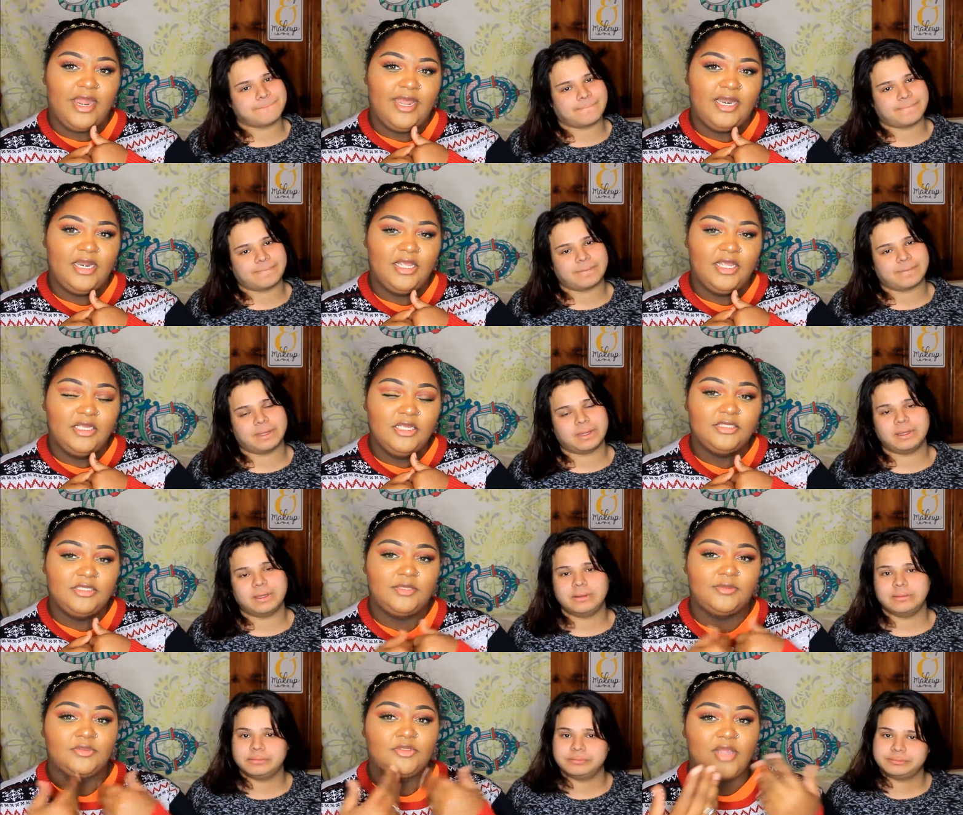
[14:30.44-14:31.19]
Speaker 1: it,
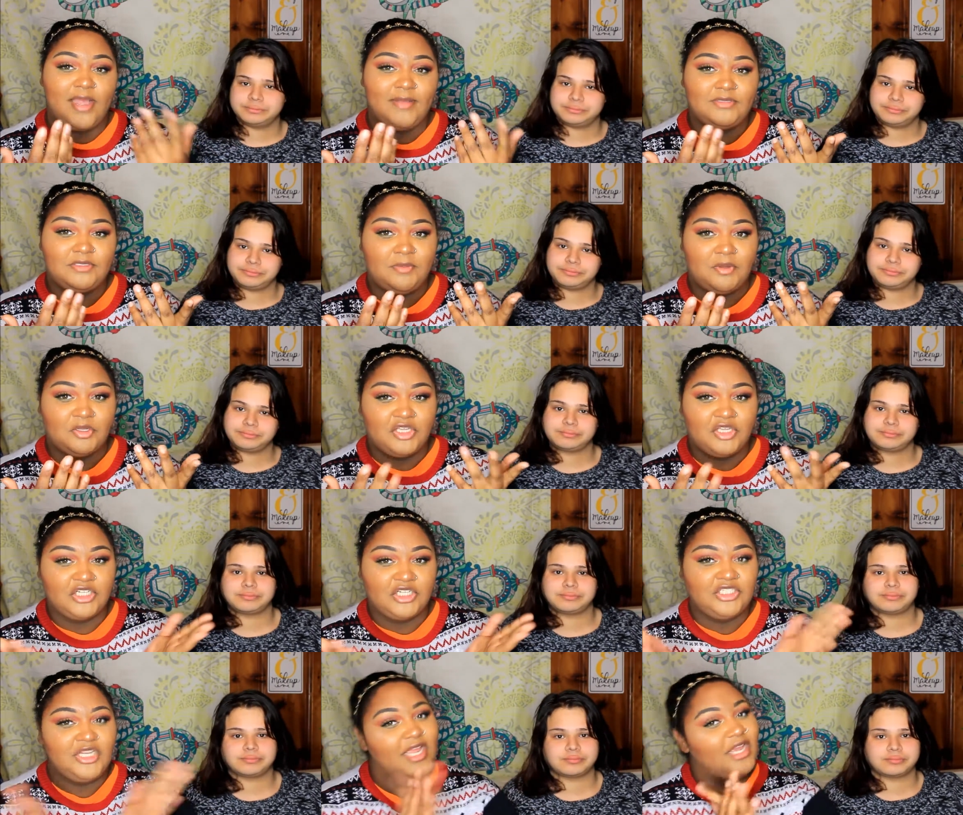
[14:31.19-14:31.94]
subscribe to both
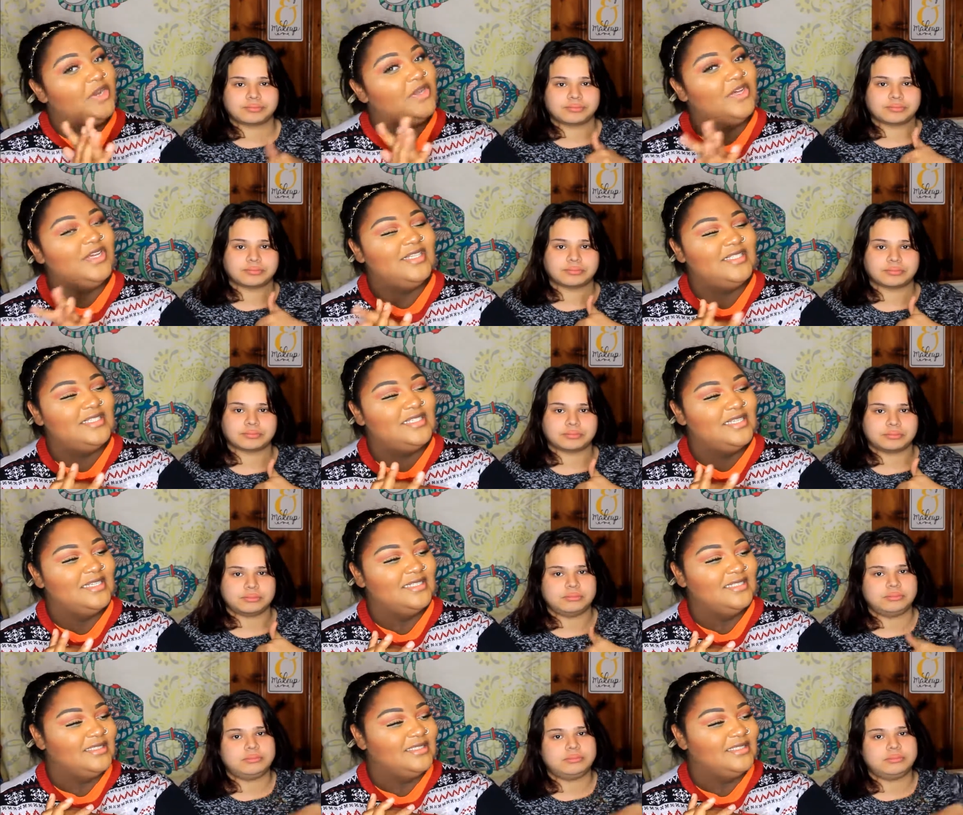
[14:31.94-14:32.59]
our channels.